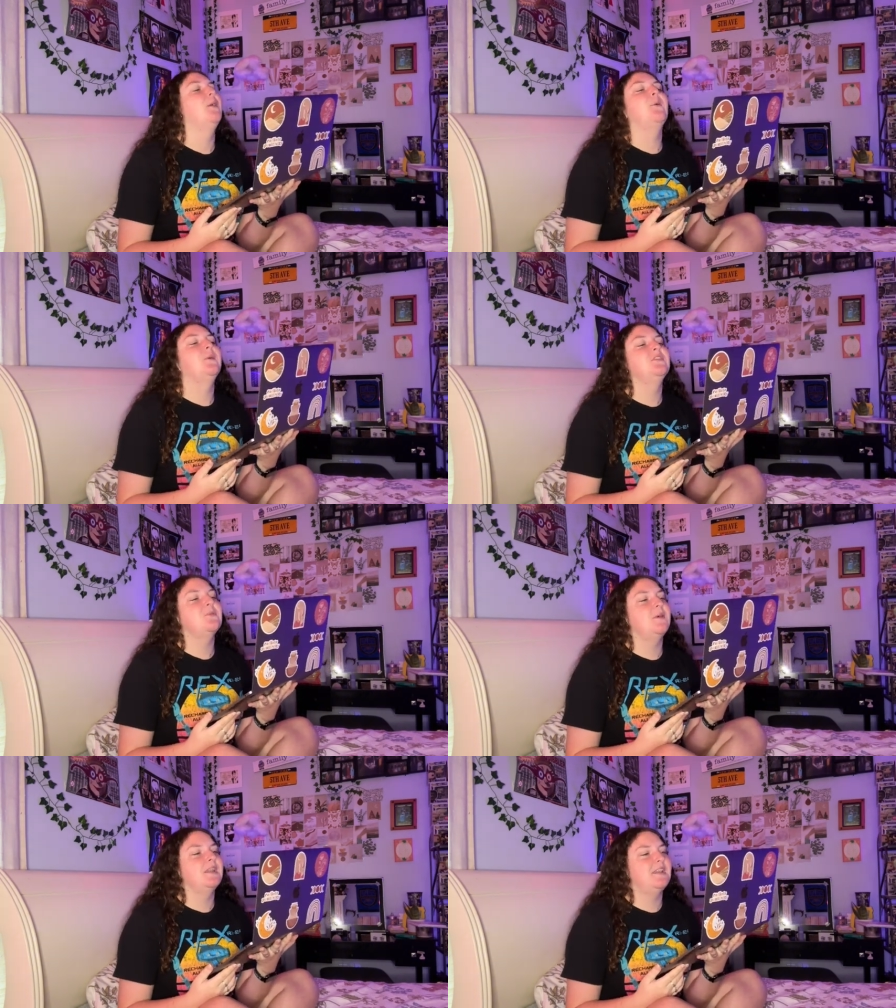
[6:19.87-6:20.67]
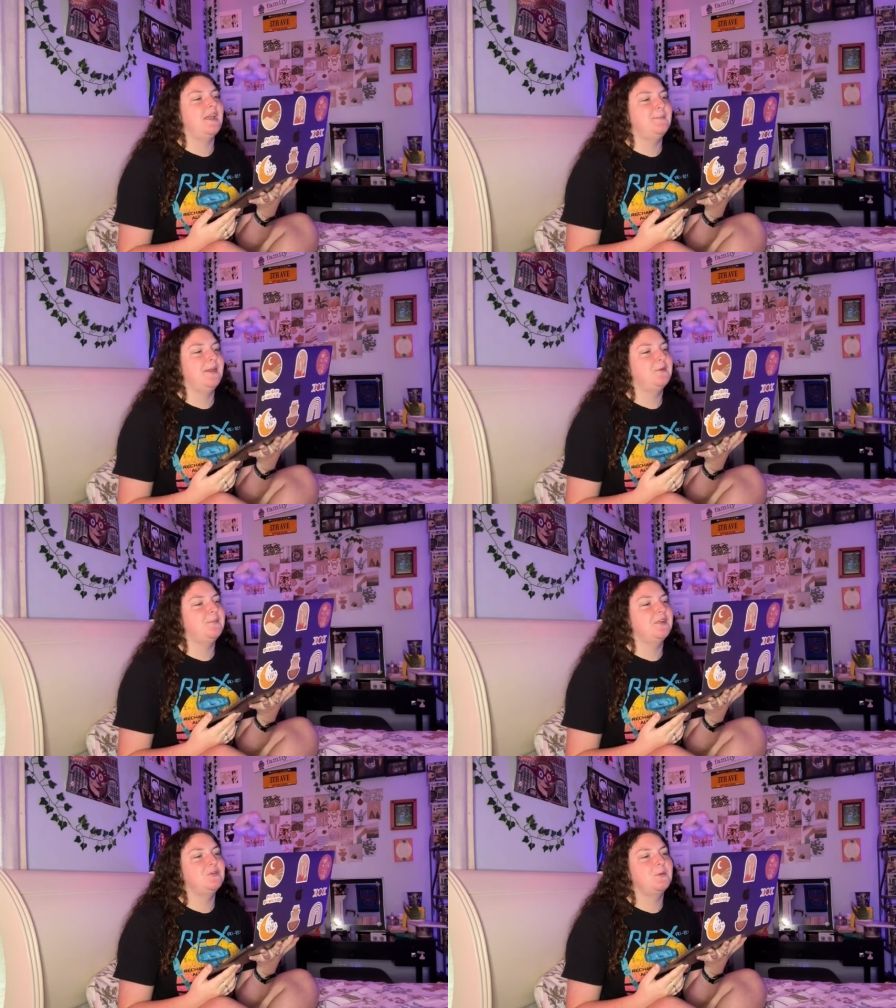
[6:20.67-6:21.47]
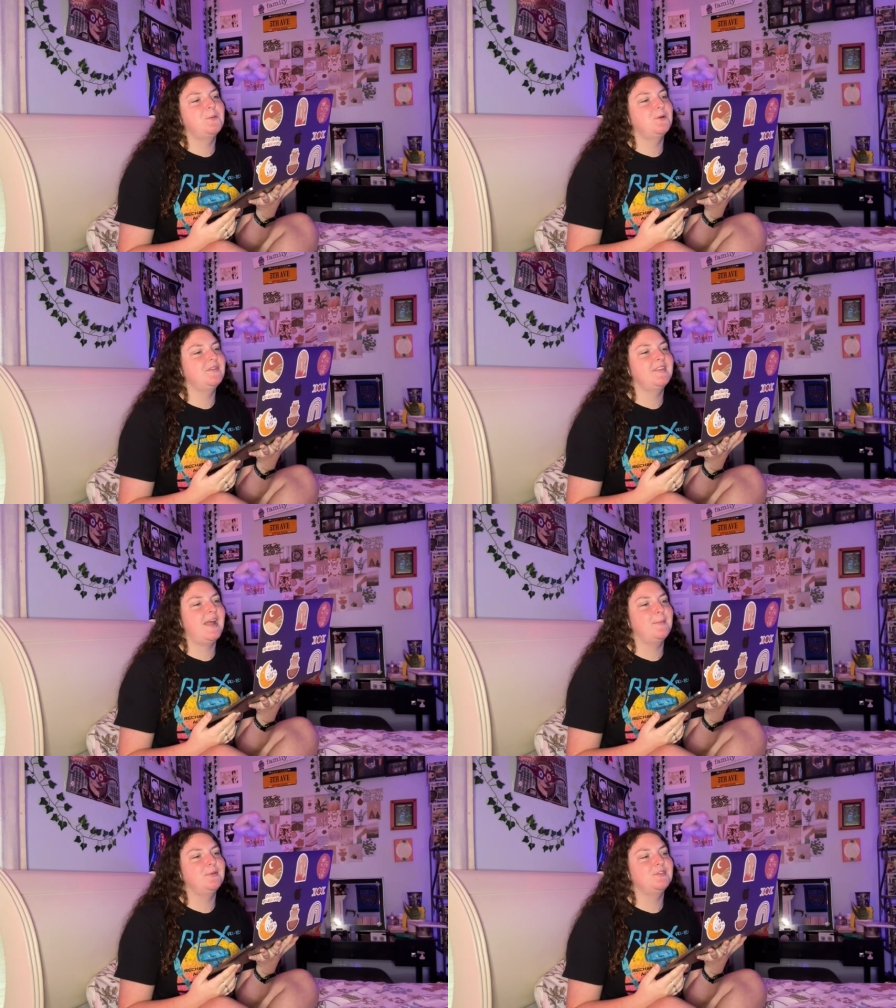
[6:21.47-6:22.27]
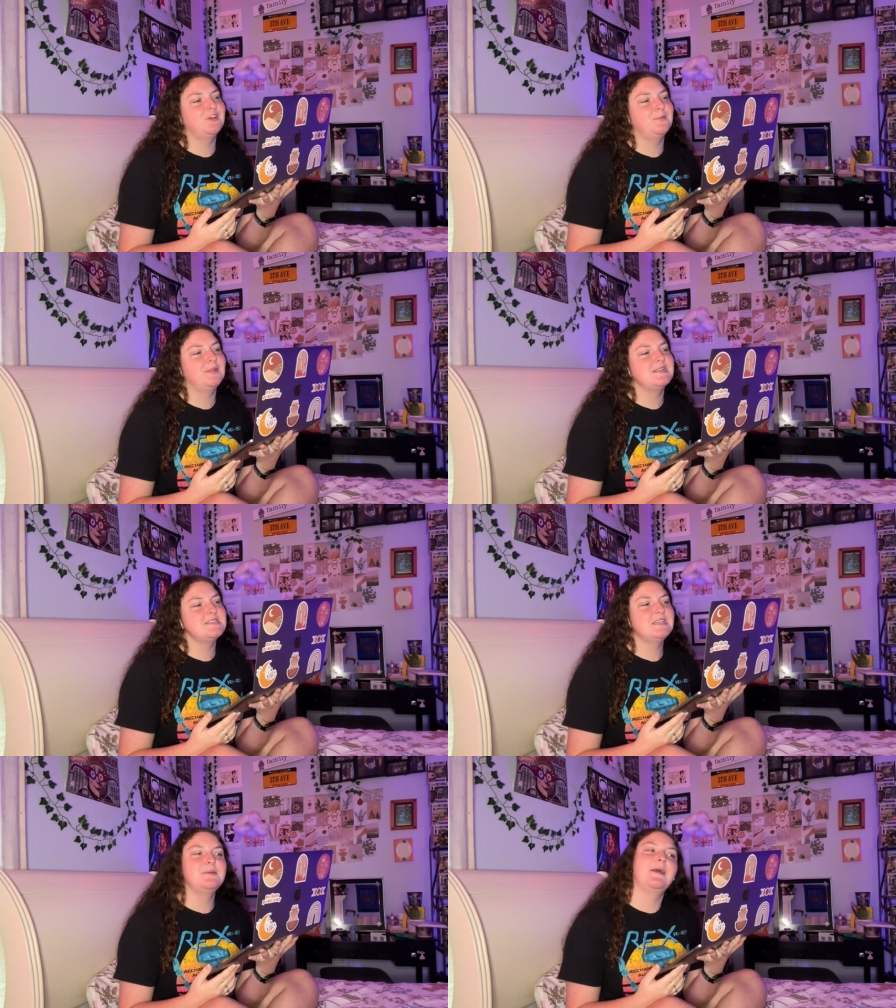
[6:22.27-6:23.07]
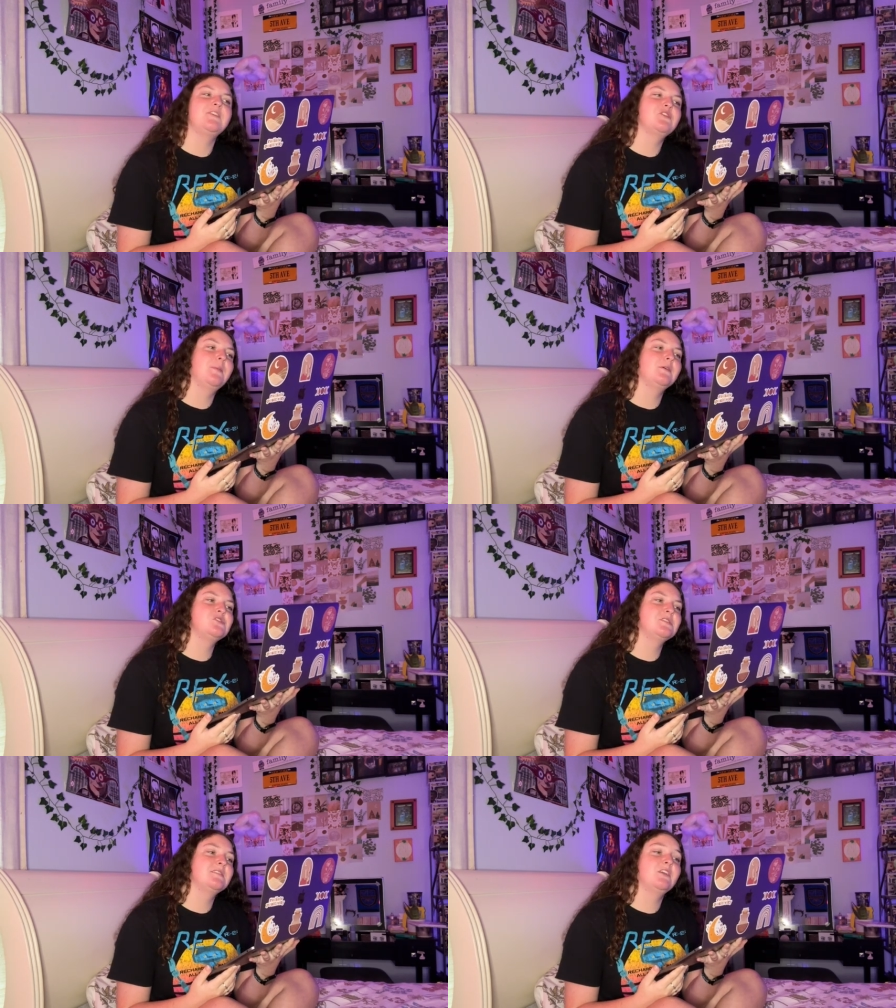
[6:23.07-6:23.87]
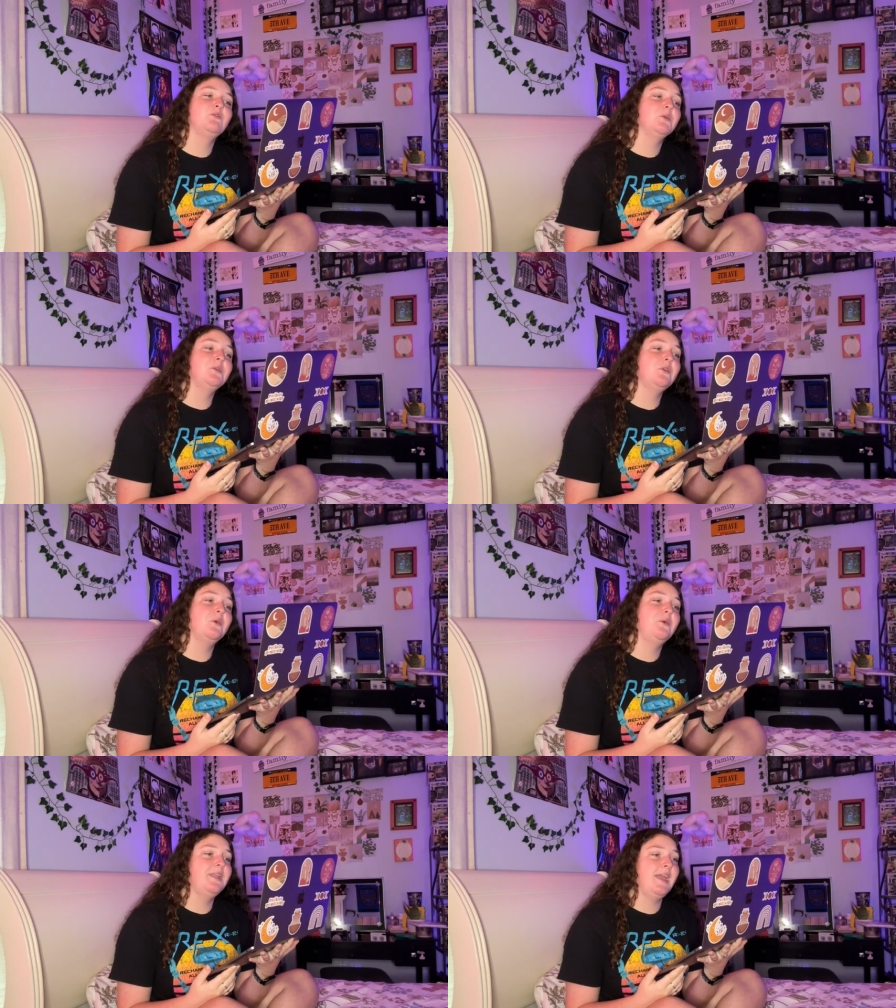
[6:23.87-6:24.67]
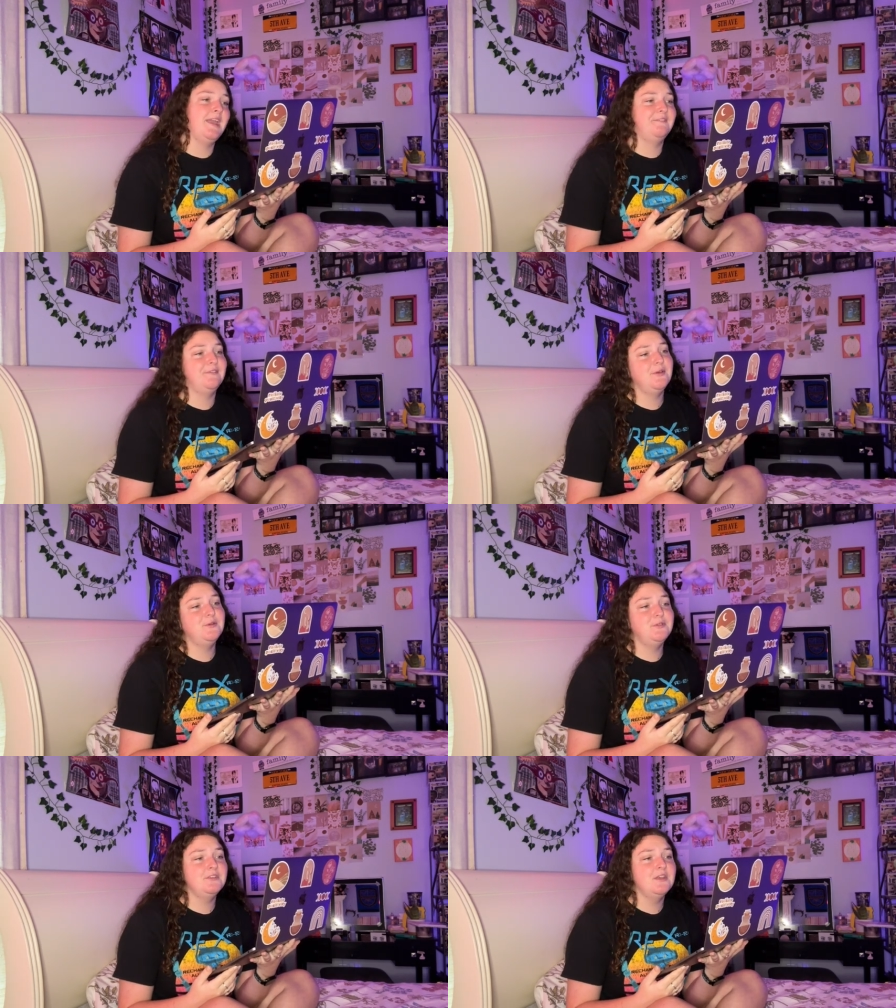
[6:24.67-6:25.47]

Once Upon a Nightmare, a place where poison apples are plenty and magic potions can ruin your whole day. For those